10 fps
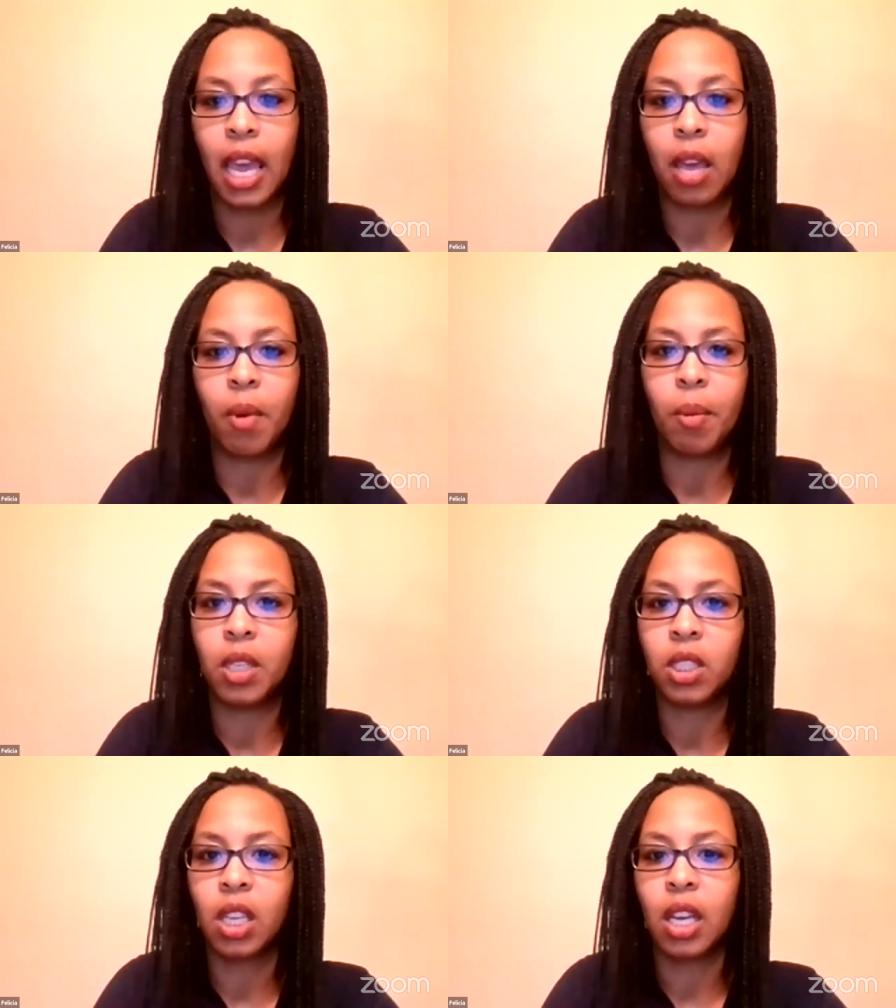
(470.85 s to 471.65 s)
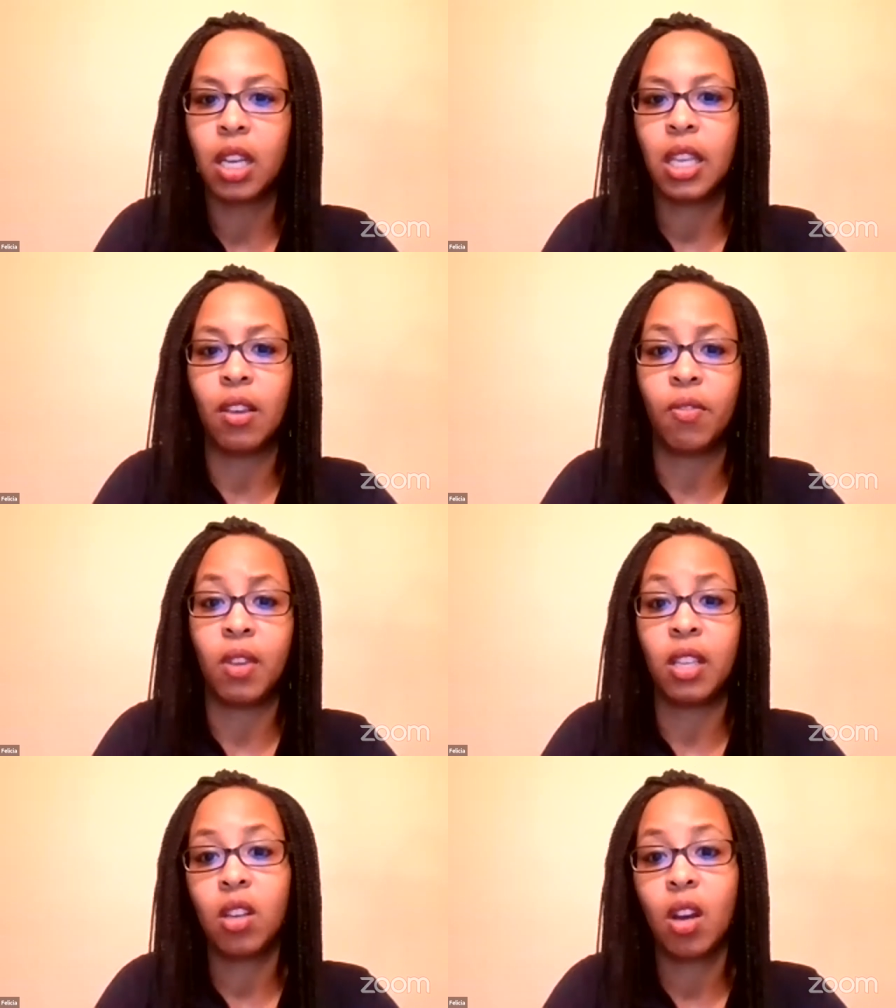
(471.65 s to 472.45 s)
and we would discuss if
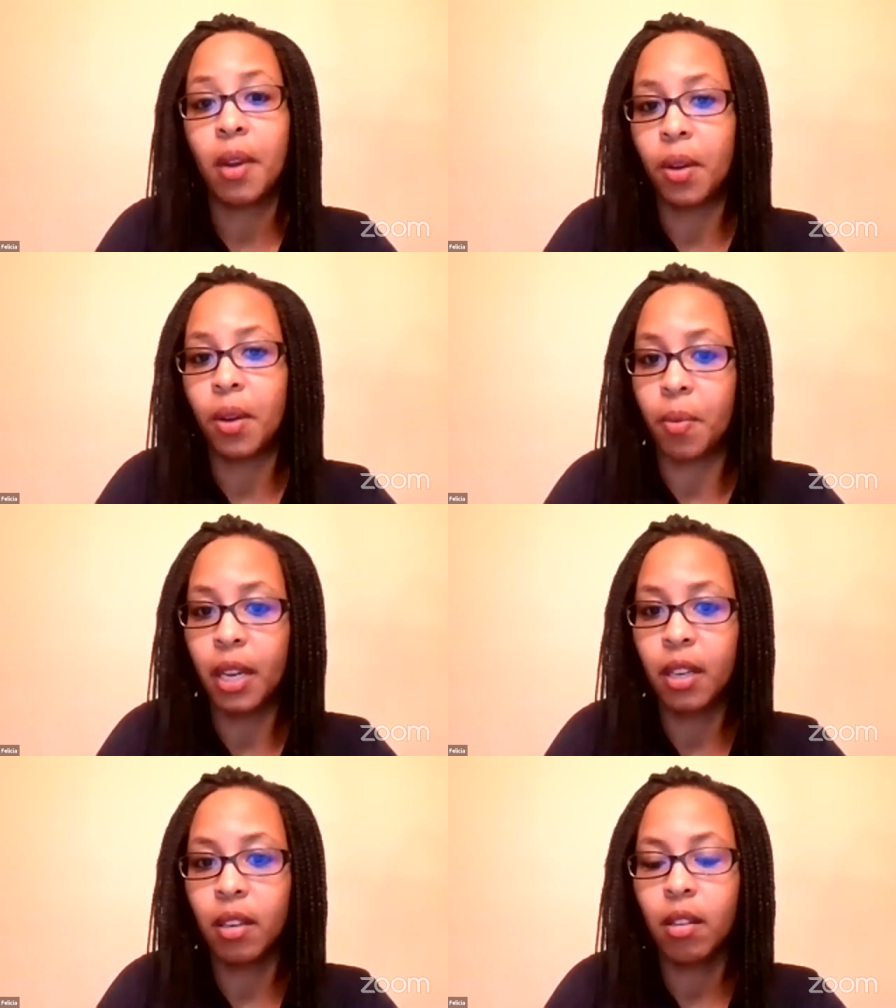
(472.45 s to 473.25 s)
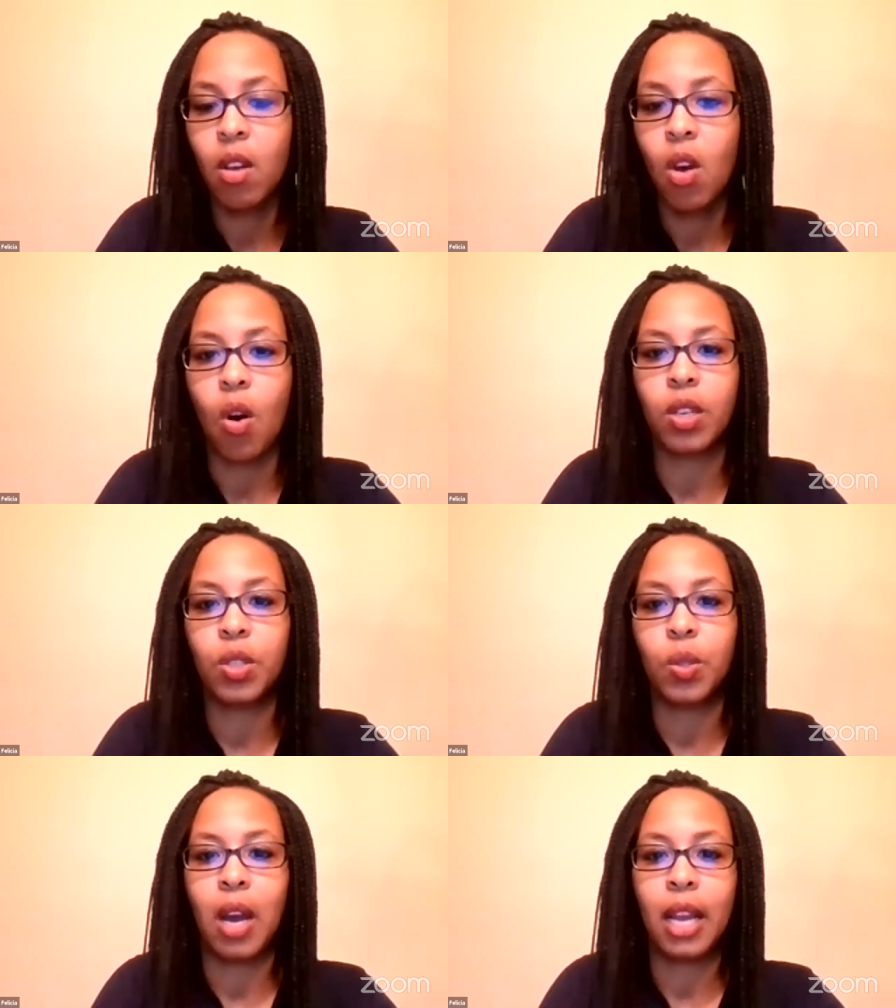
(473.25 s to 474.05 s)
it's already written or
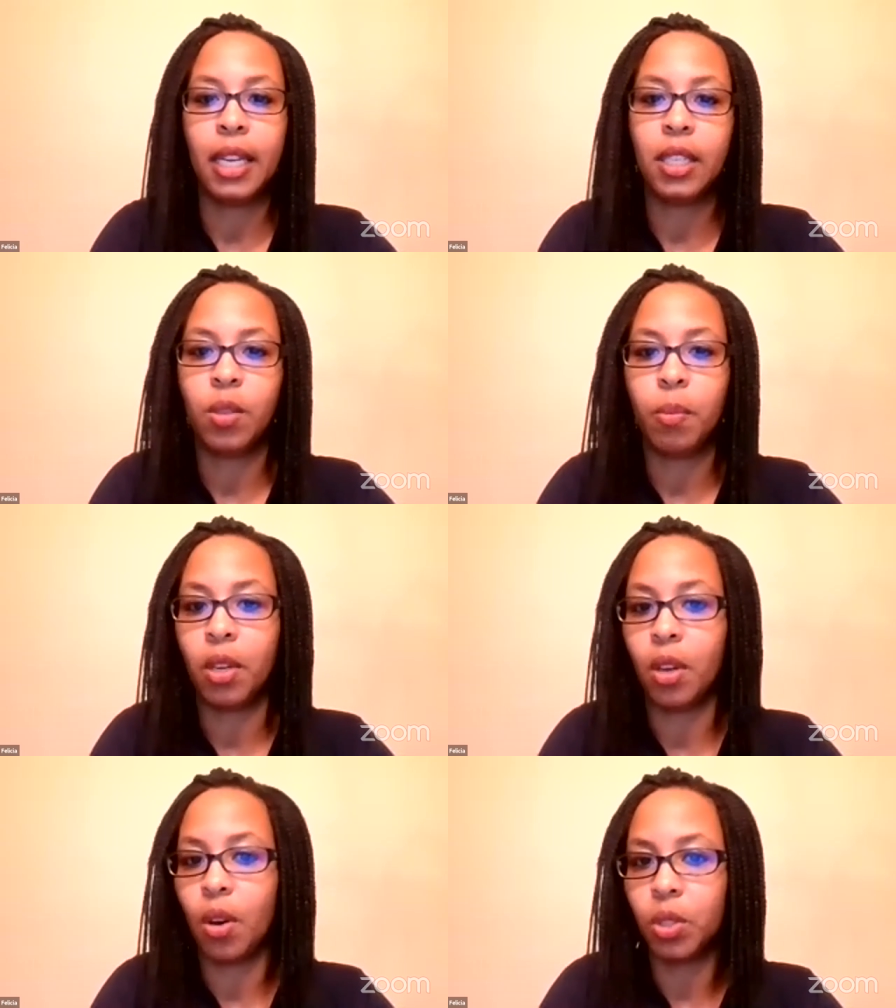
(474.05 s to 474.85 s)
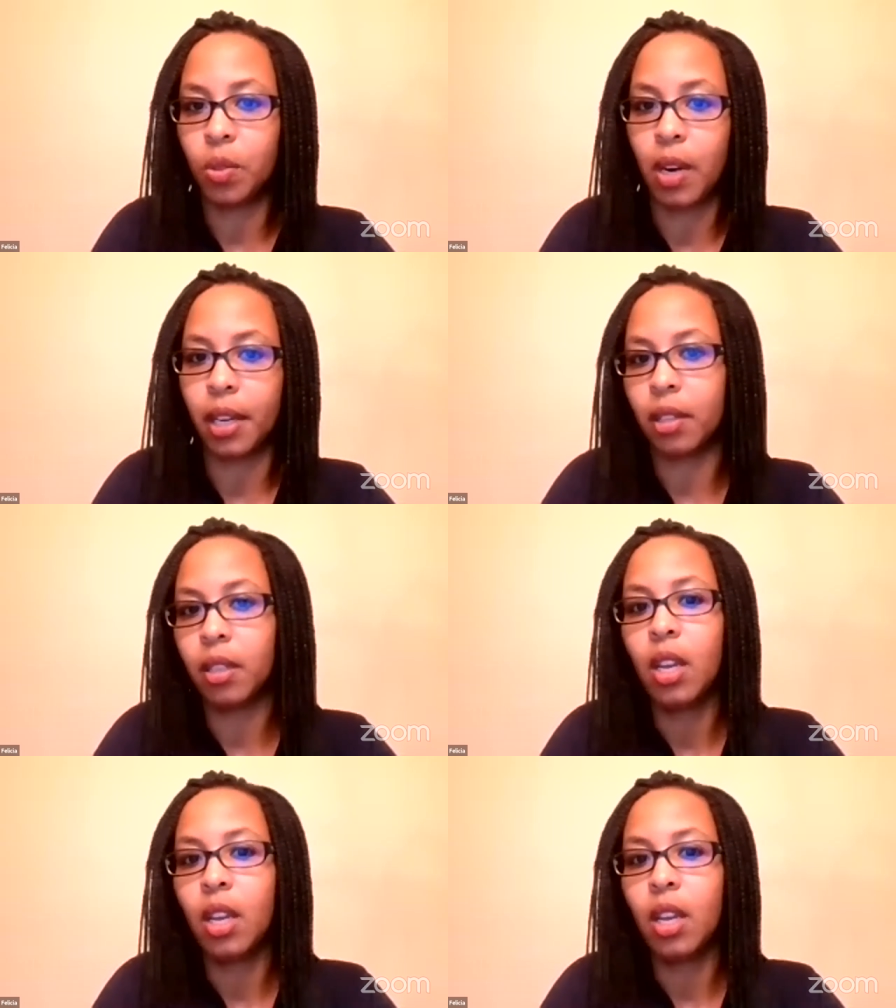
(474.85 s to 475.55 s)
do I need to be a ghostwriter.